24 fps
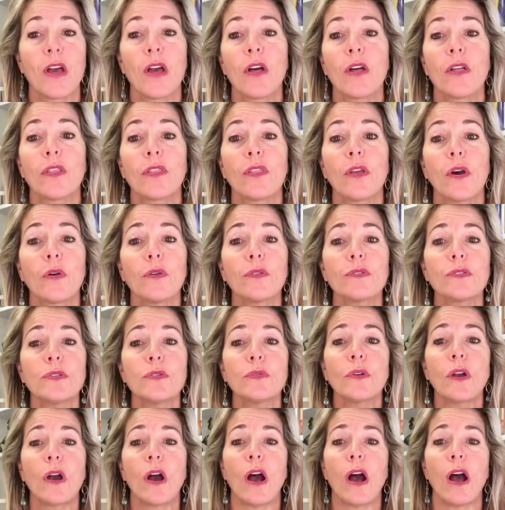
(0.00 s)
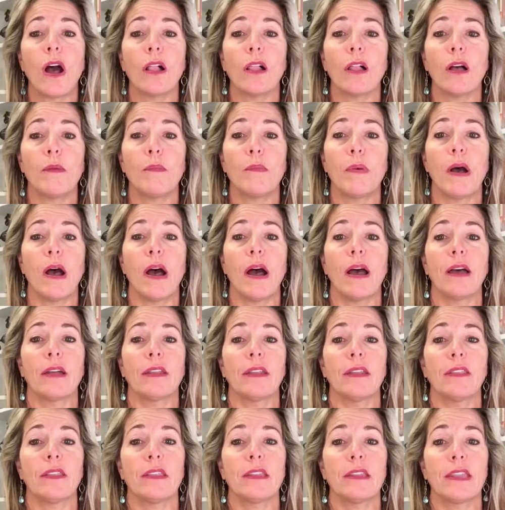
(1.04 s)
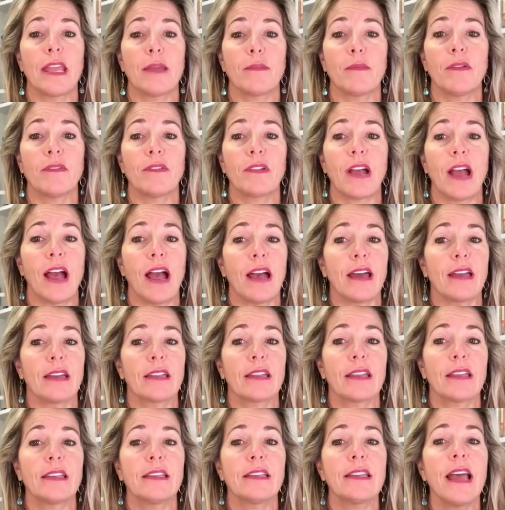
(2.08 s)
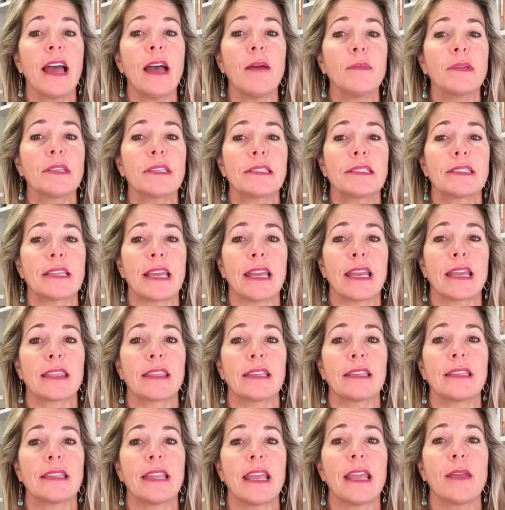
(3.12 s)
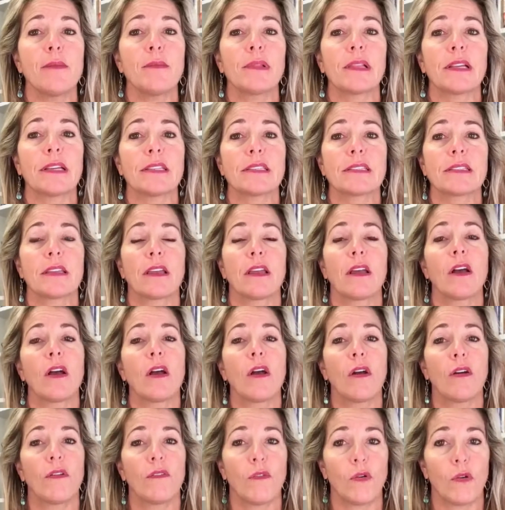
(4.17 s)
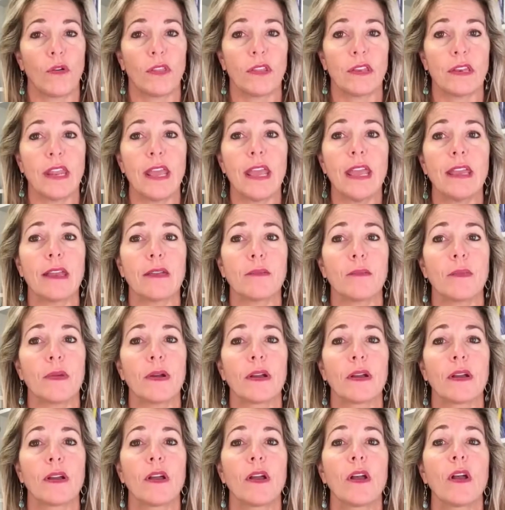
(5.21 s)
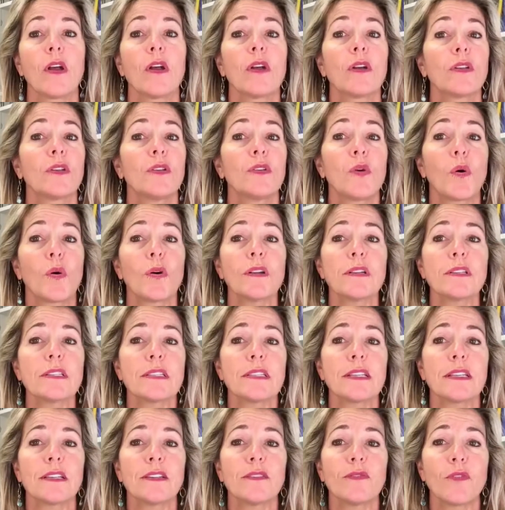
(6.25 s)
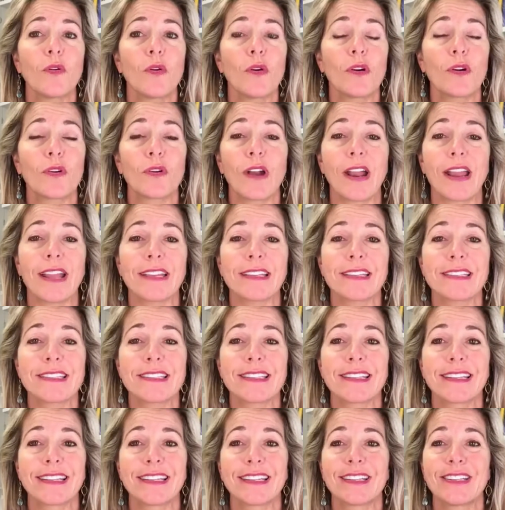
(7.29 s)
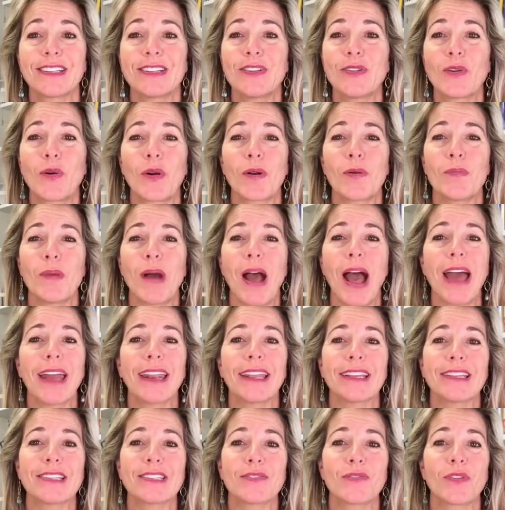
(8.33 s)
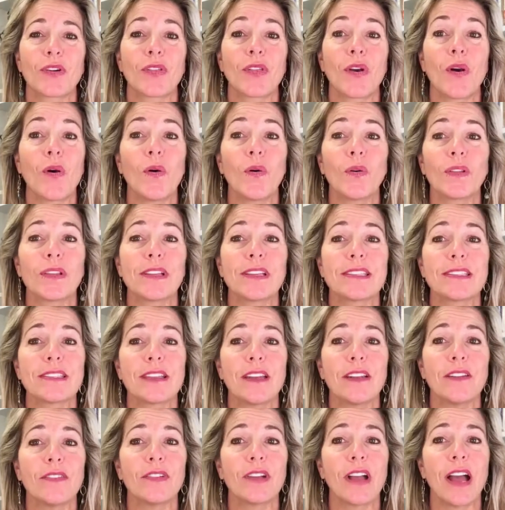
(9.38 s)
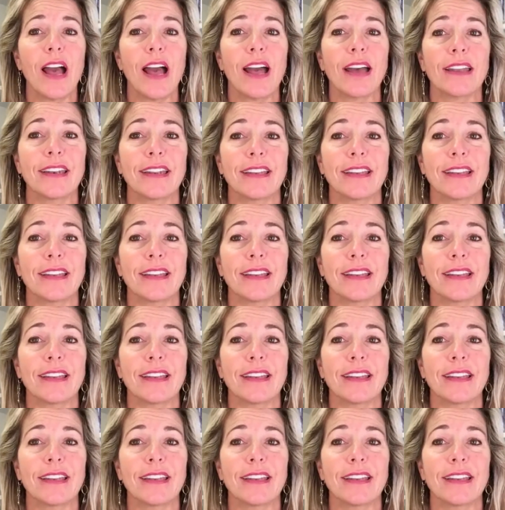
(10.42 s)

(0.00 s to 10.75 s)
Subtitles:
Those who call upon the name of God cannot mistake the nameless for the name, nor sin for grace, nor bodies for the Holy Son of God.